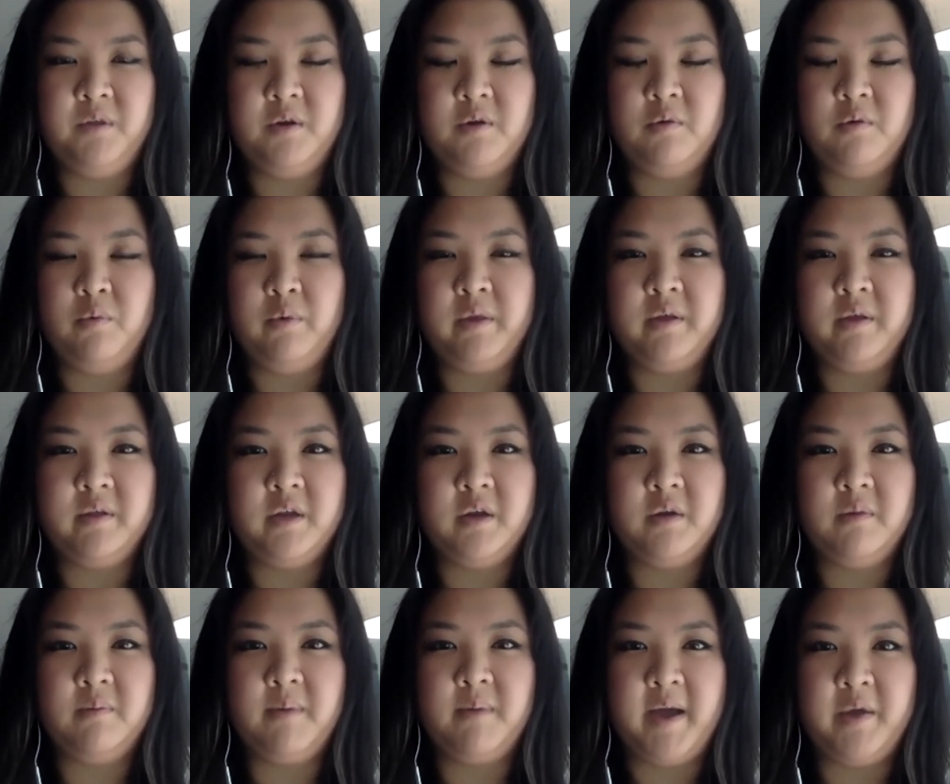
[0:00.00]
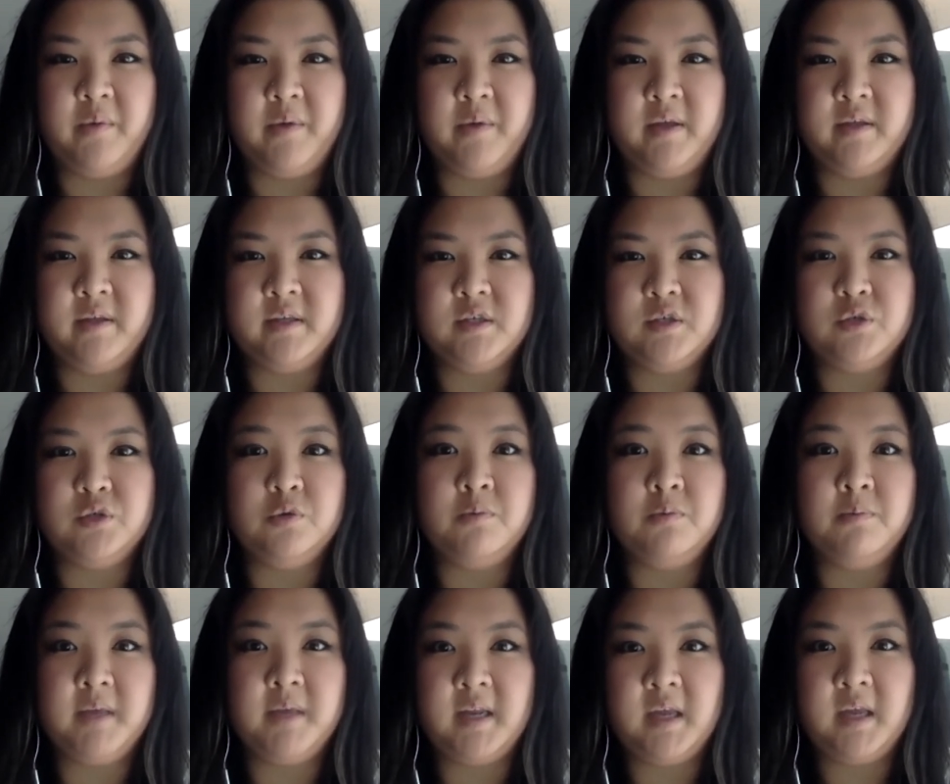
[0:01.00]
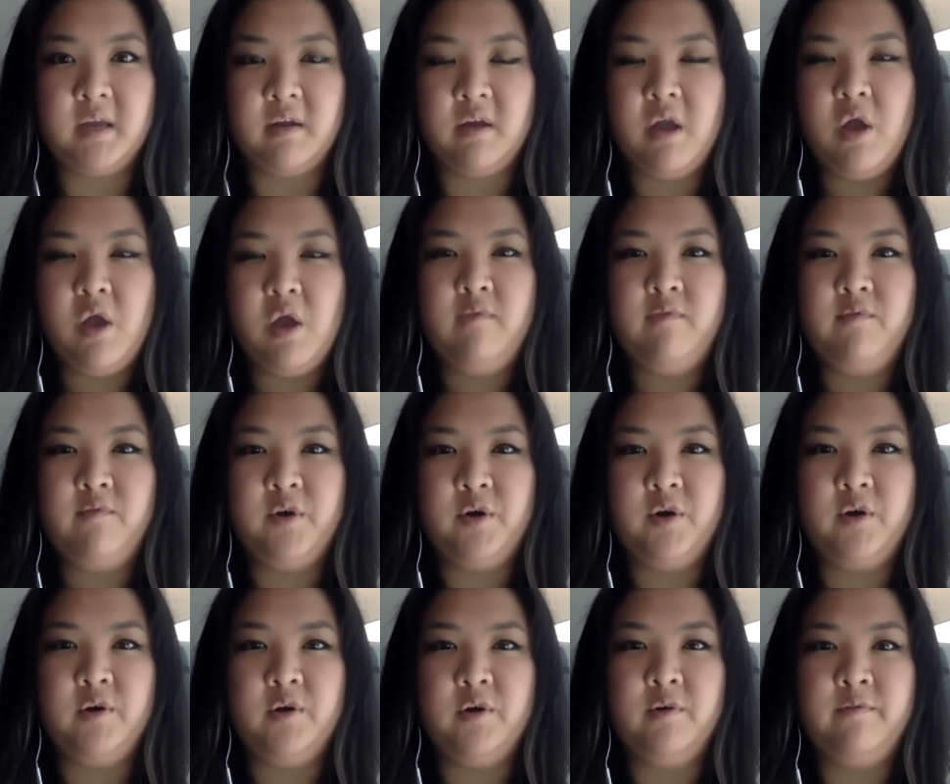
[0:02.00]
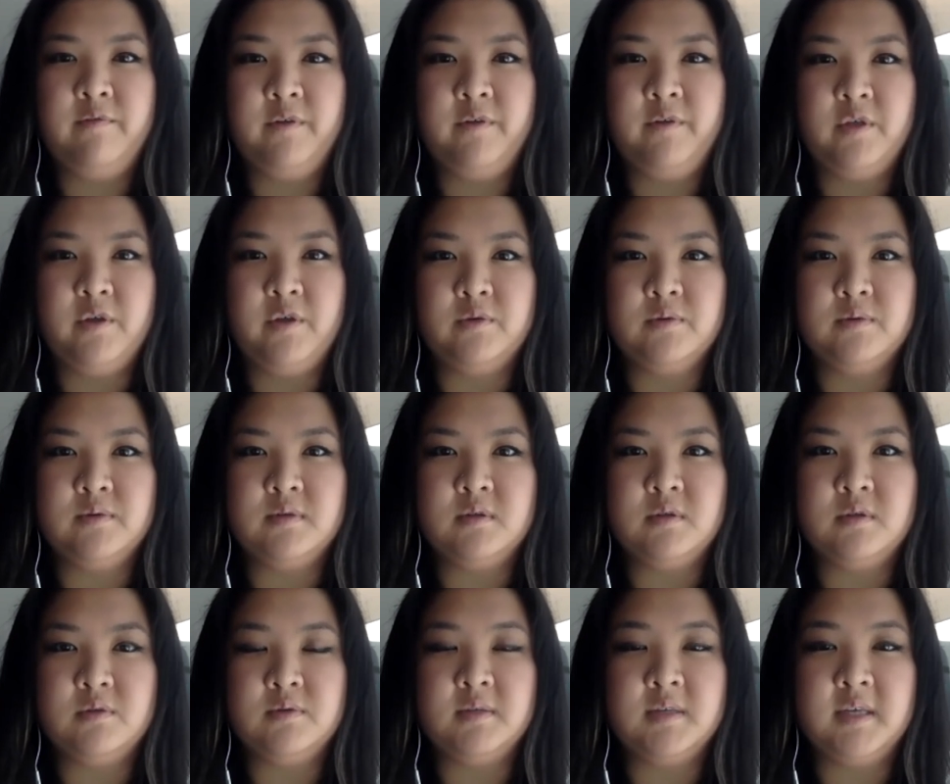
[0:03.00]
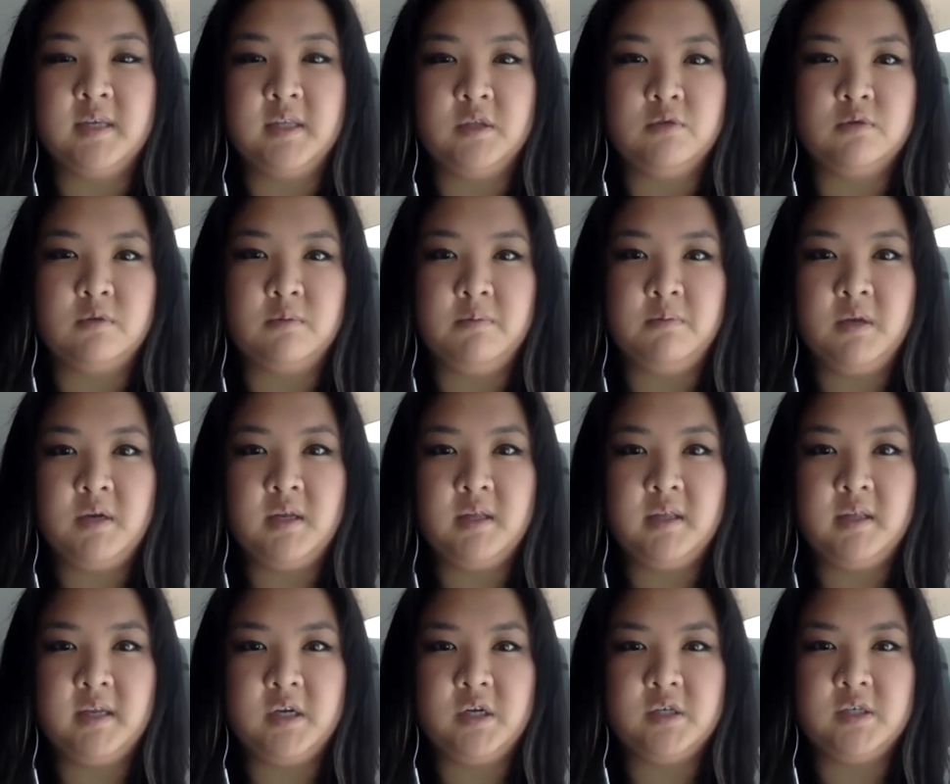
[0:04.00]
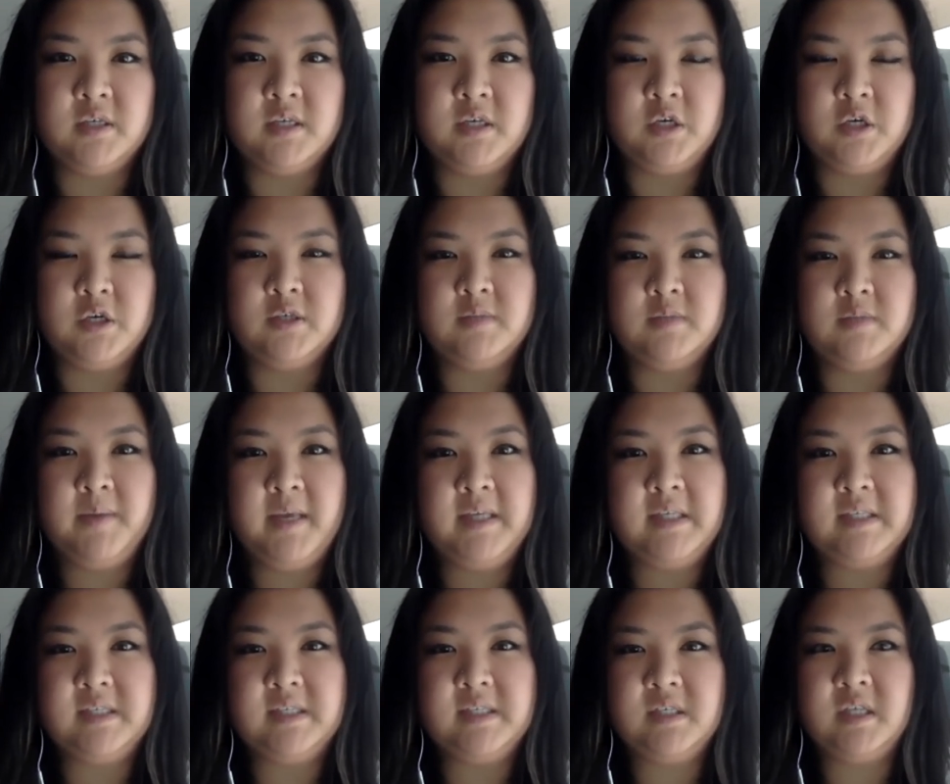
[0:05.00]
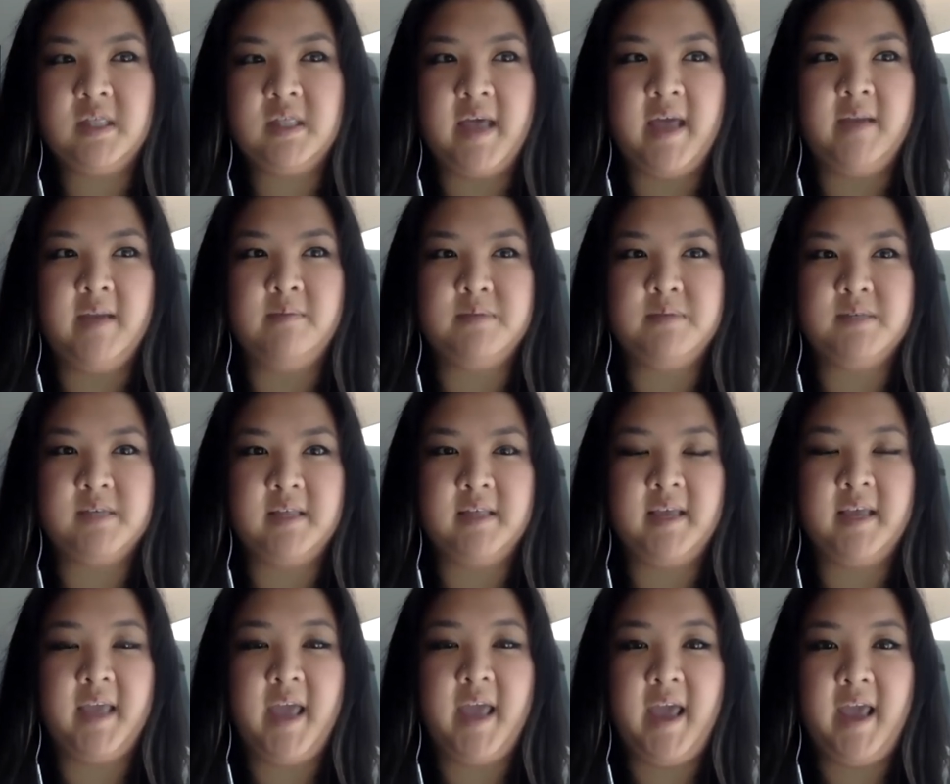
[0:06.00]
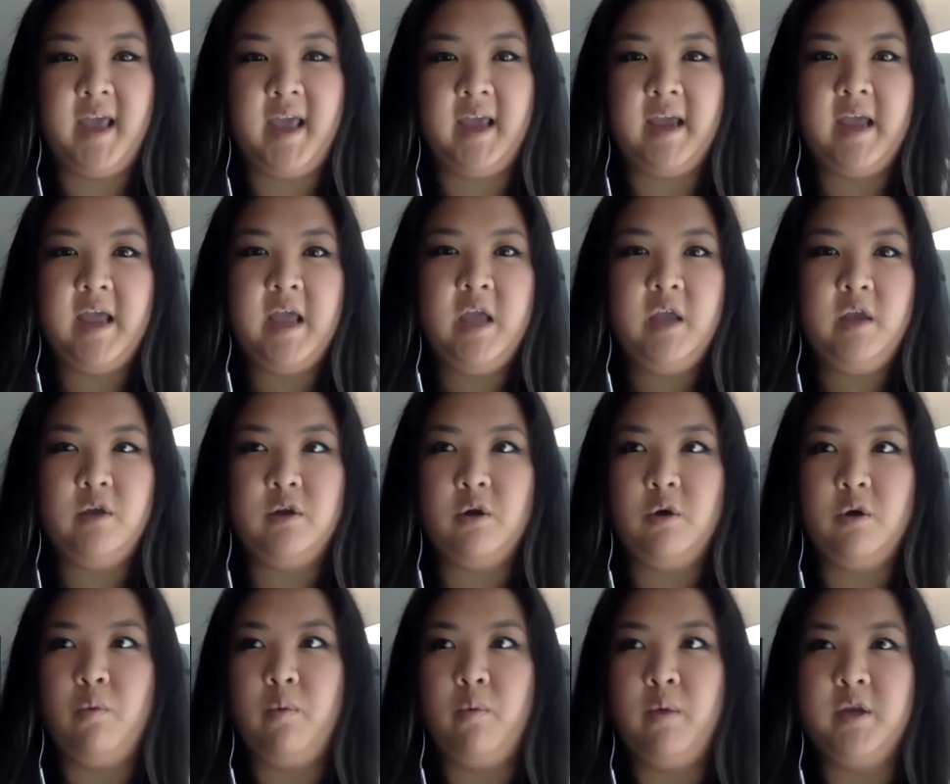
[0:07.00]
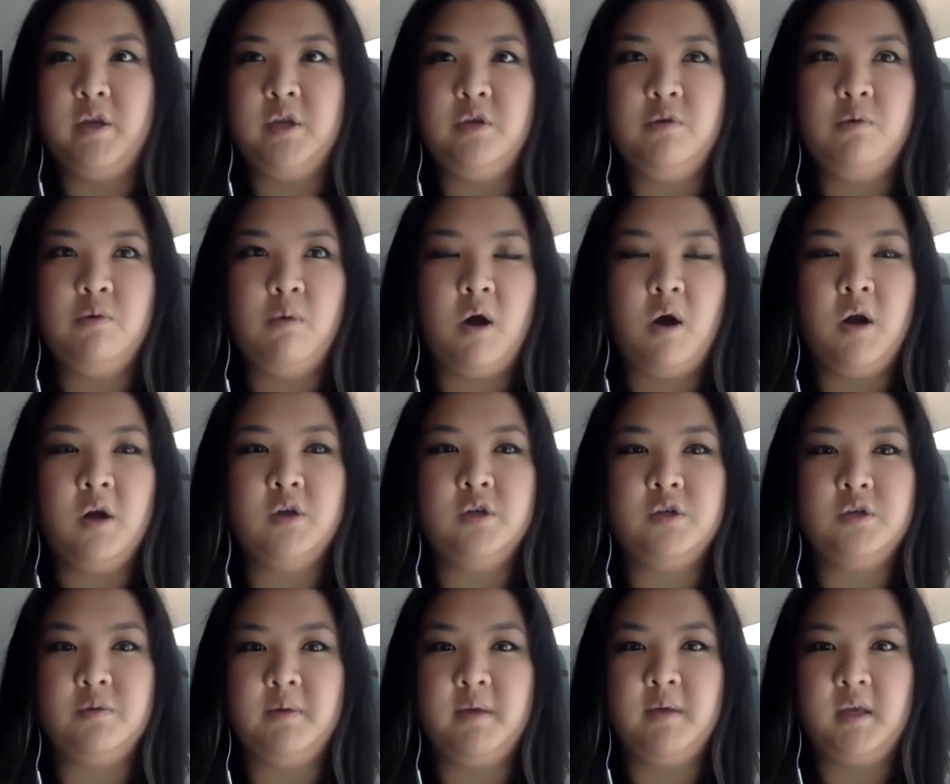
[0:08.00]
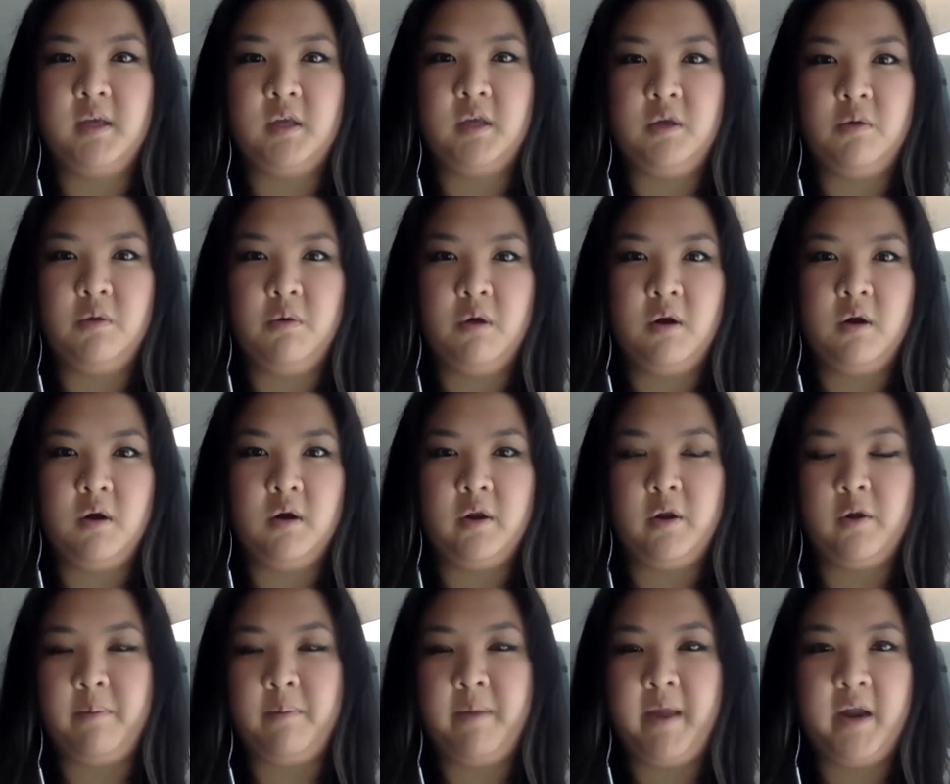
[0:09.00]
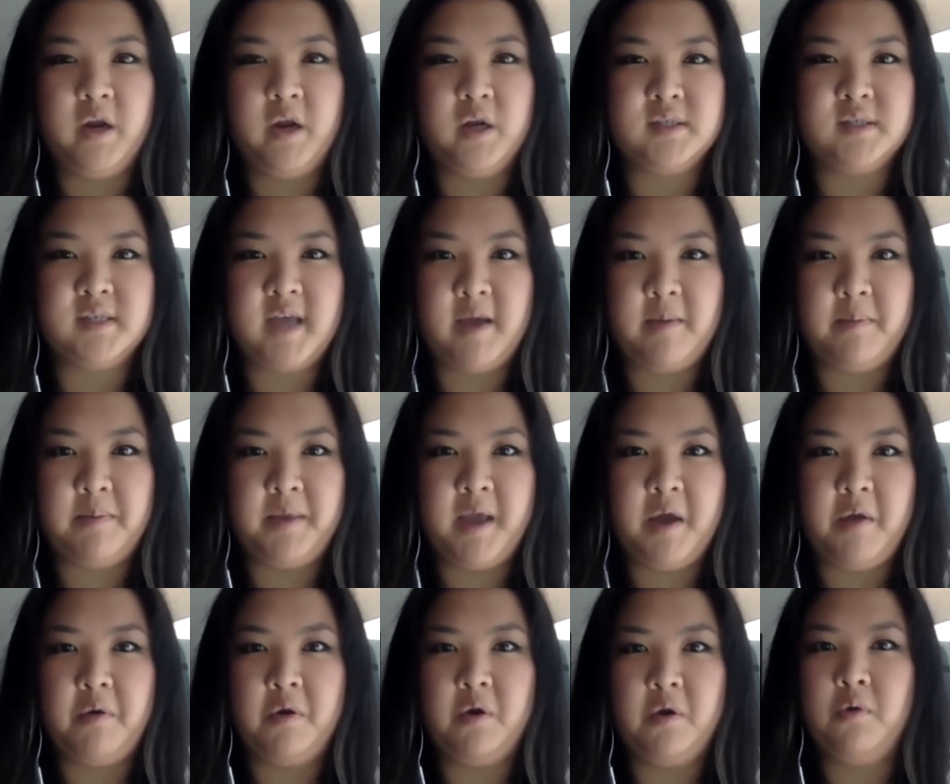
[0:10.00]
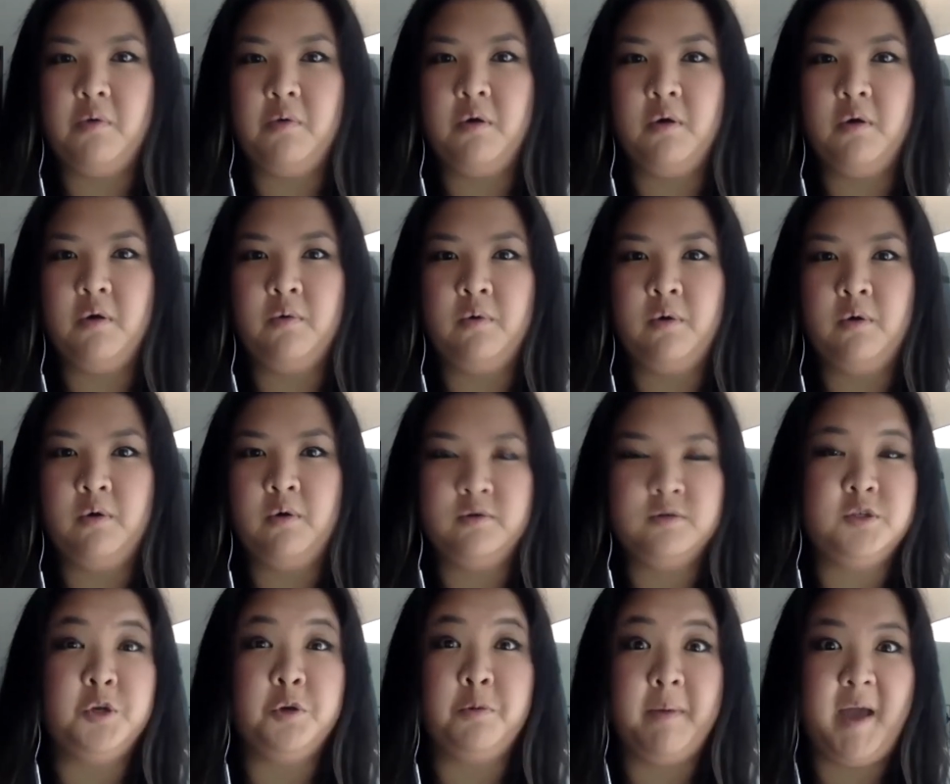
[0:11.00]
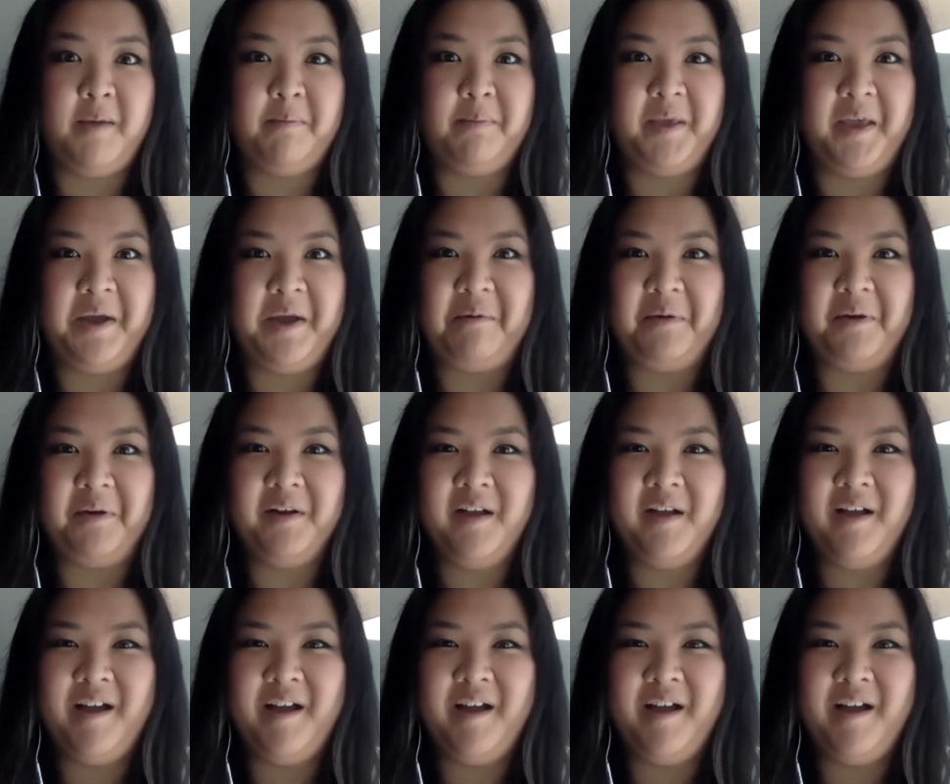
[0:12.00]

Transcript: weekly or bi-weekly Zoom meeting for those community leaders in your space to then say like, hey, when you are doing your parents' happy hour or Zoom happy hour,